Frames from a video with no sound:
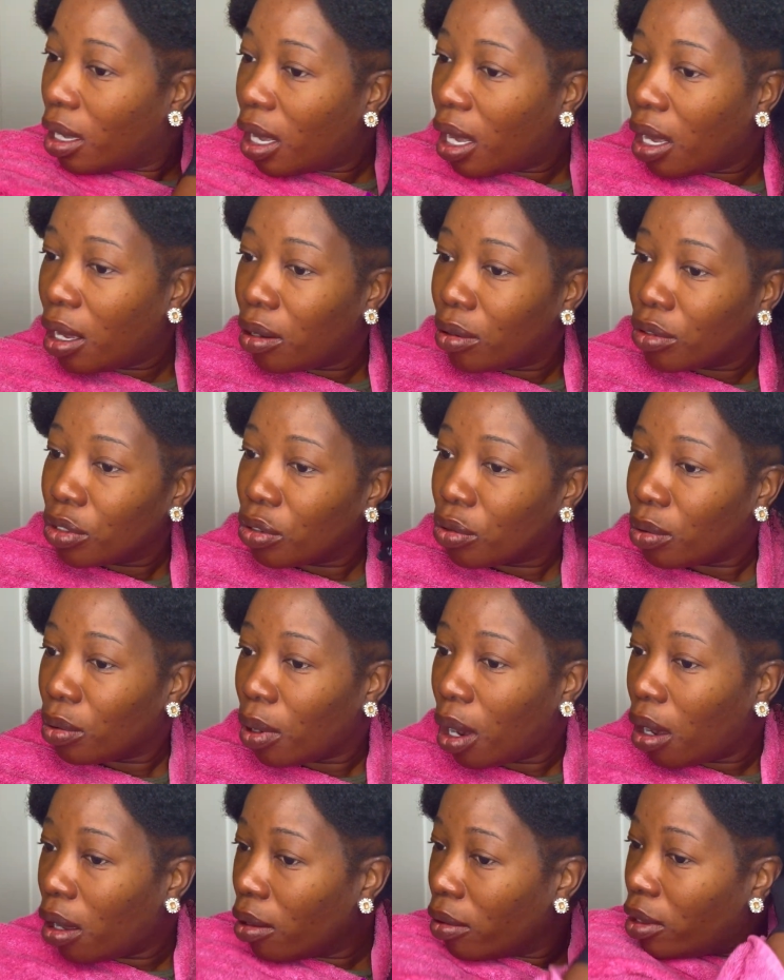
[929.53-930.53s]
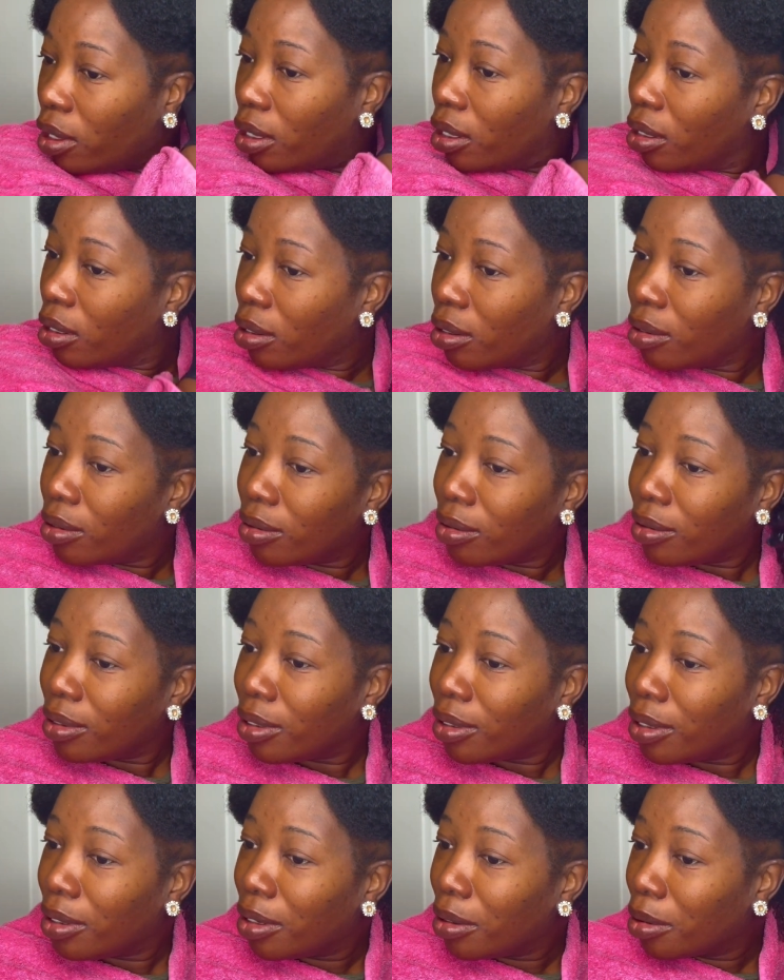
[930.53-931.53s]
I don't do all the
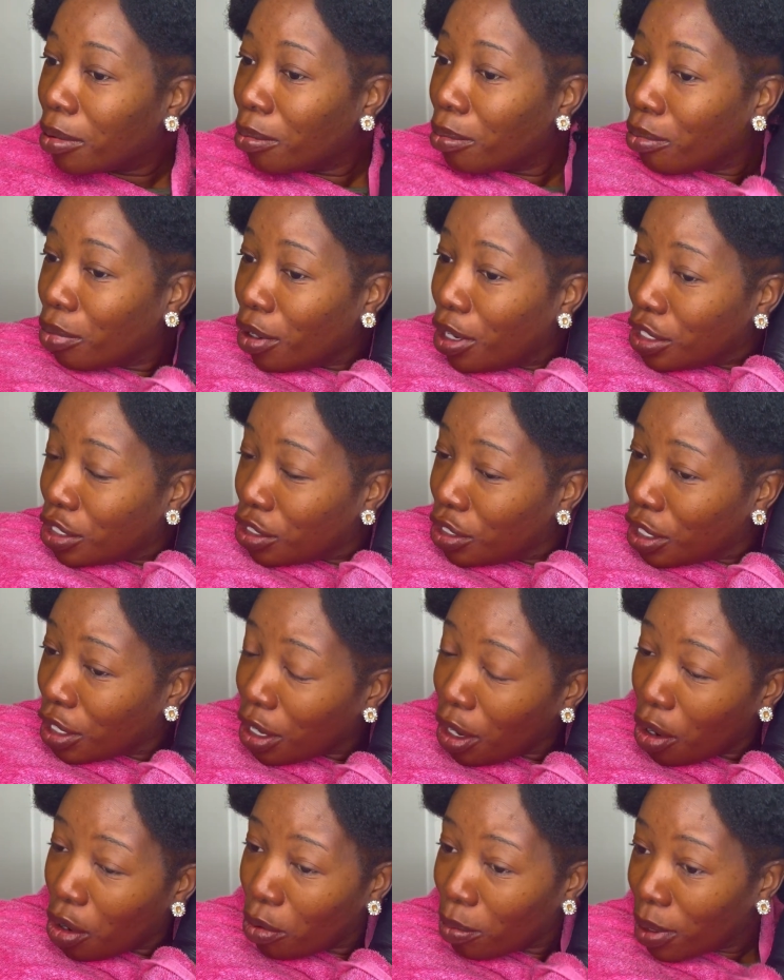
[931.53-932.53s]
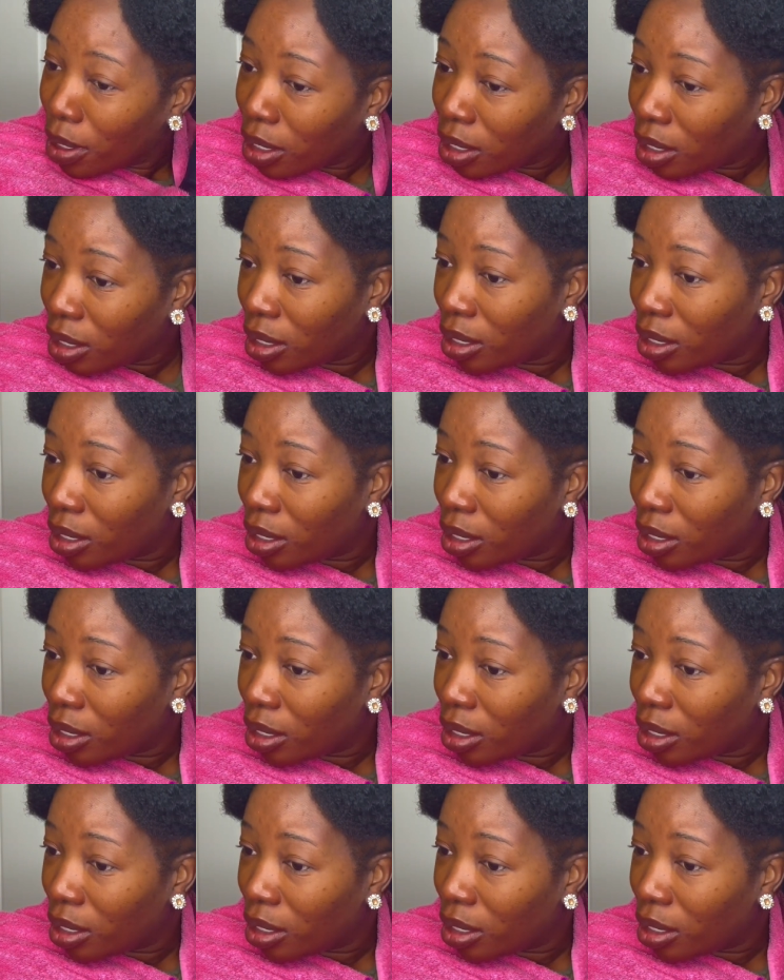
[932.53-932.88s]
brushing and combing.